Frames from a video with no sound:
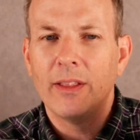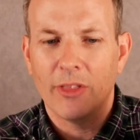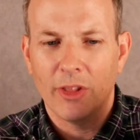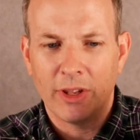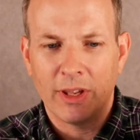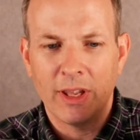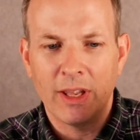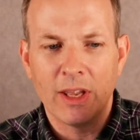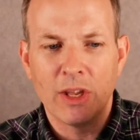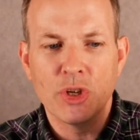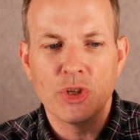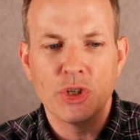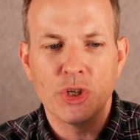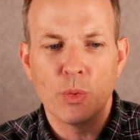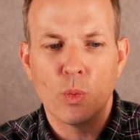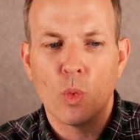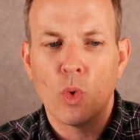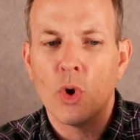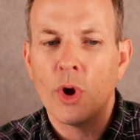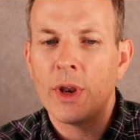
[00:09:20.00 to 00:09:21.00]
The king at g
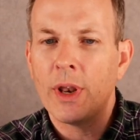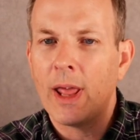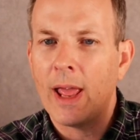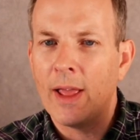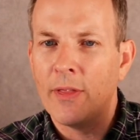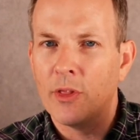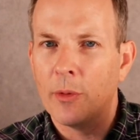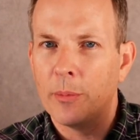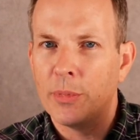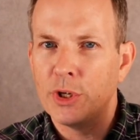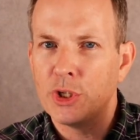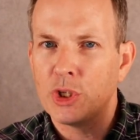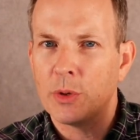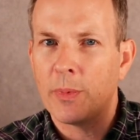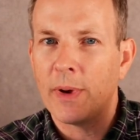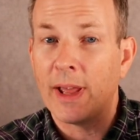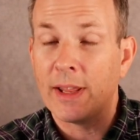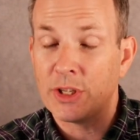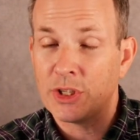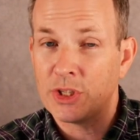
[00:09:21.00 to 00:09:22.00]
one and the
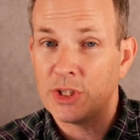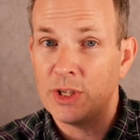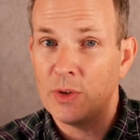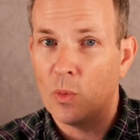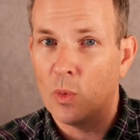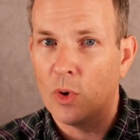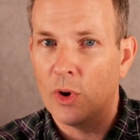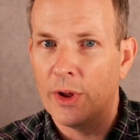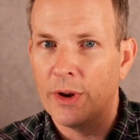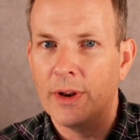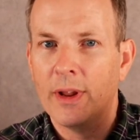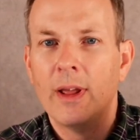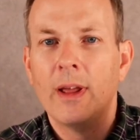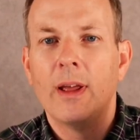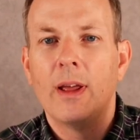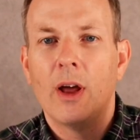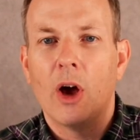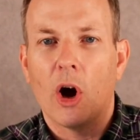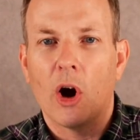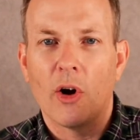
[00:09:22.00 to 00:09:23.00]
bishop at c one
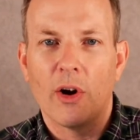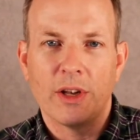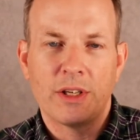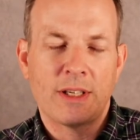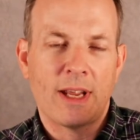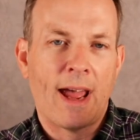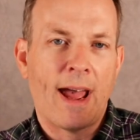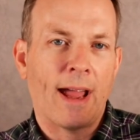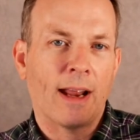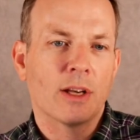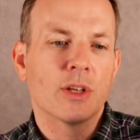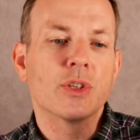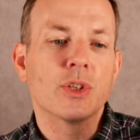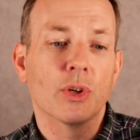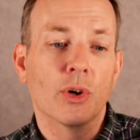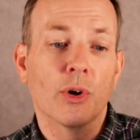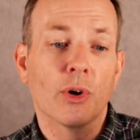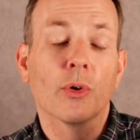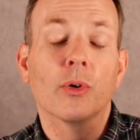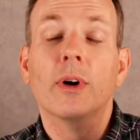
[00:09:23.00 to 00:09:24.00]
are attacked,
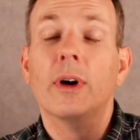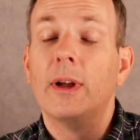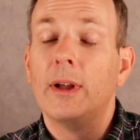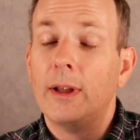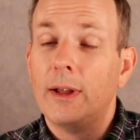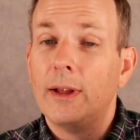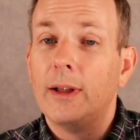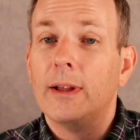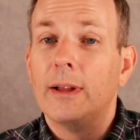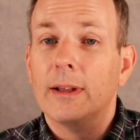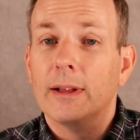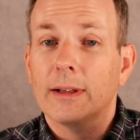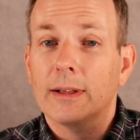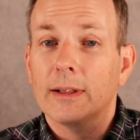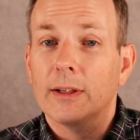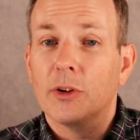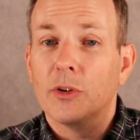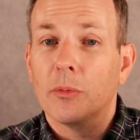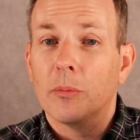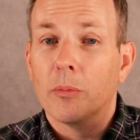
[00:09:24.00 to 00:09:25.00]
so
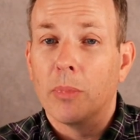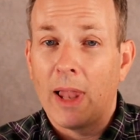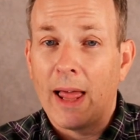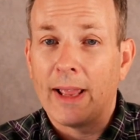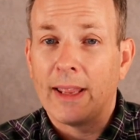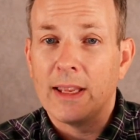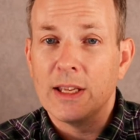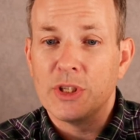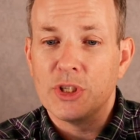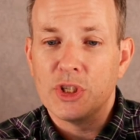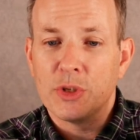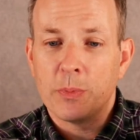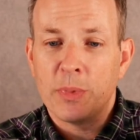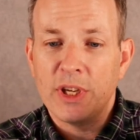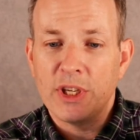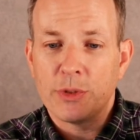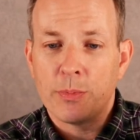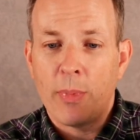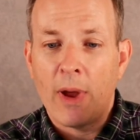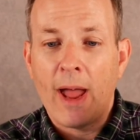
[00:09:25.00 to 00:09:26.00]
Black gets his
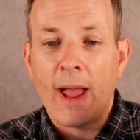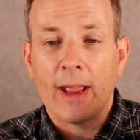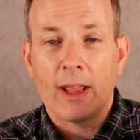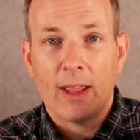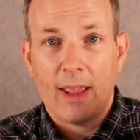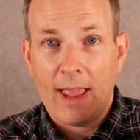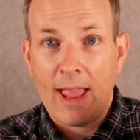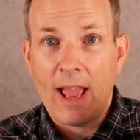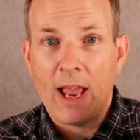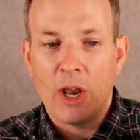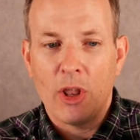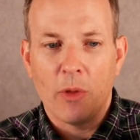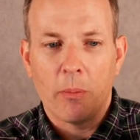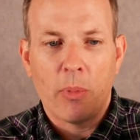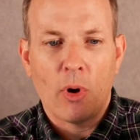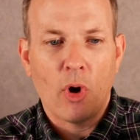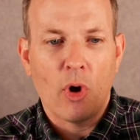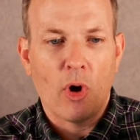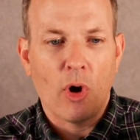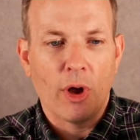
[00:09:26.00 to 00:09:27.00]
piece back and the
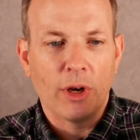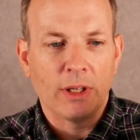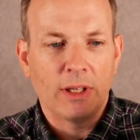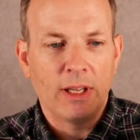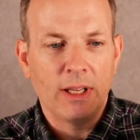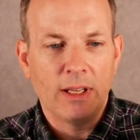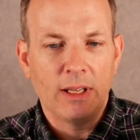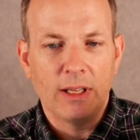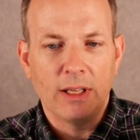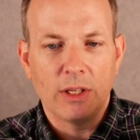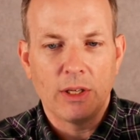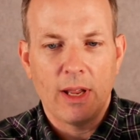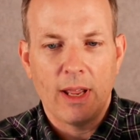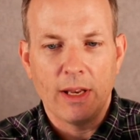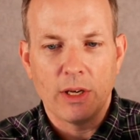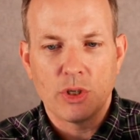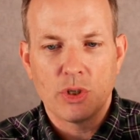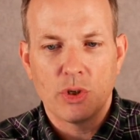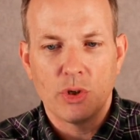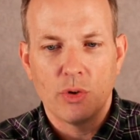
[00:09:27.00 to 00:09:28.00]
pawn. King
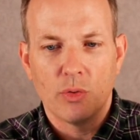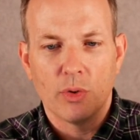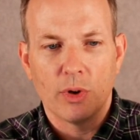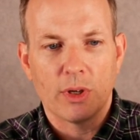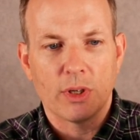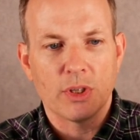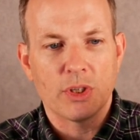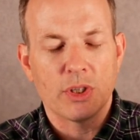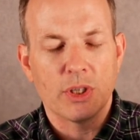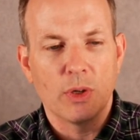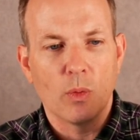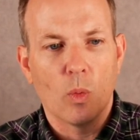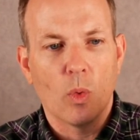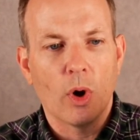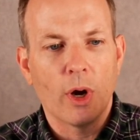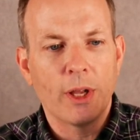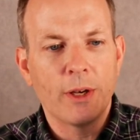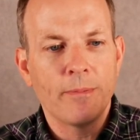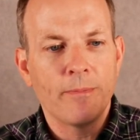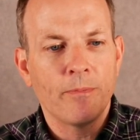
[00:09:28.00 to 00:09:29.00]
h two, rook to c
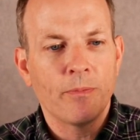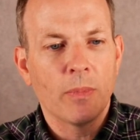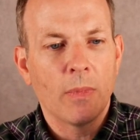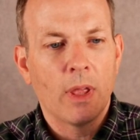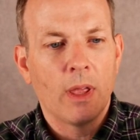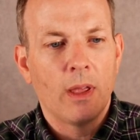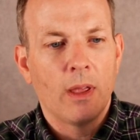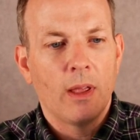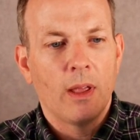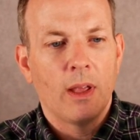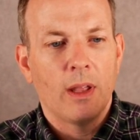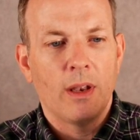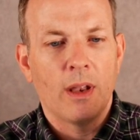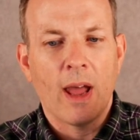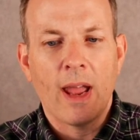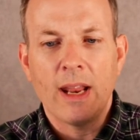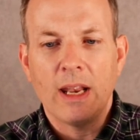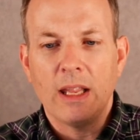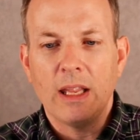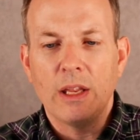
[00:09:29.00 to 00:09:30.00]
one,
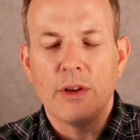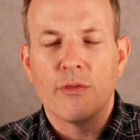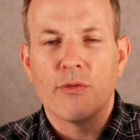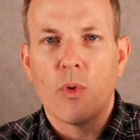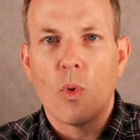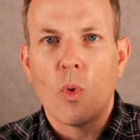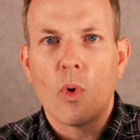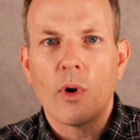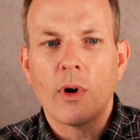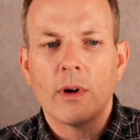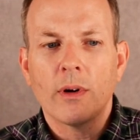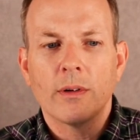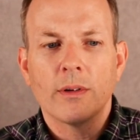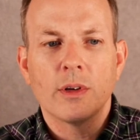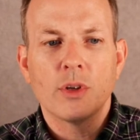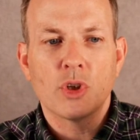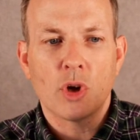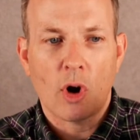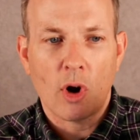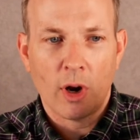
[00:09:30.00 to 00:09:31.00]
knight e four,
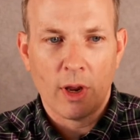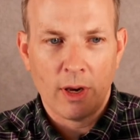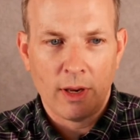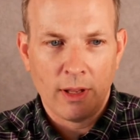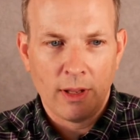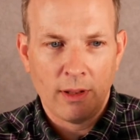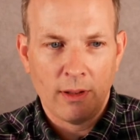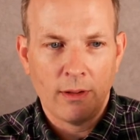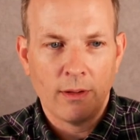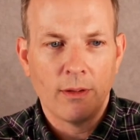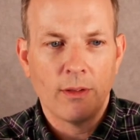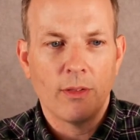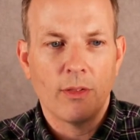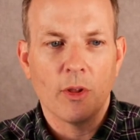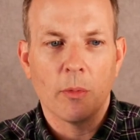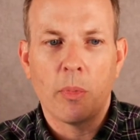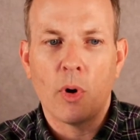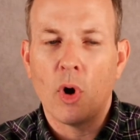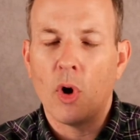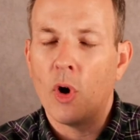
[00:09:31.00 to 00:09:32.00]
targeting
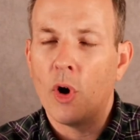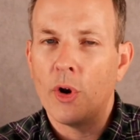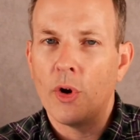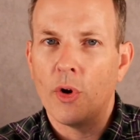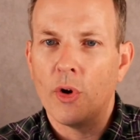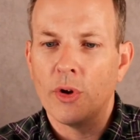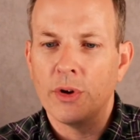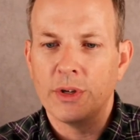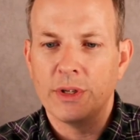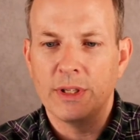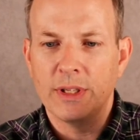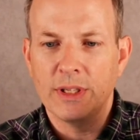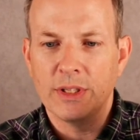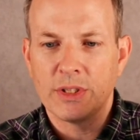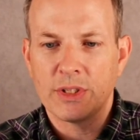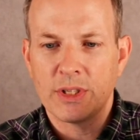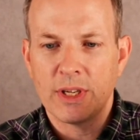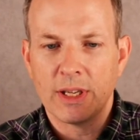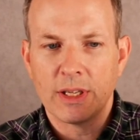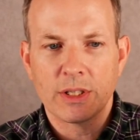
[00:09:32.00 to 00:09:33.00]
the pawn on d
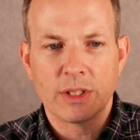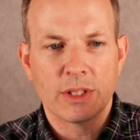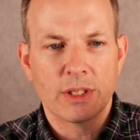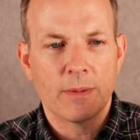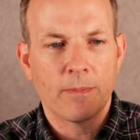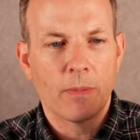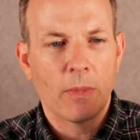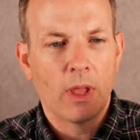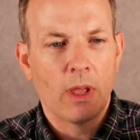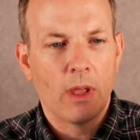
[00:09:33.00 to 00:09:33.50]
six.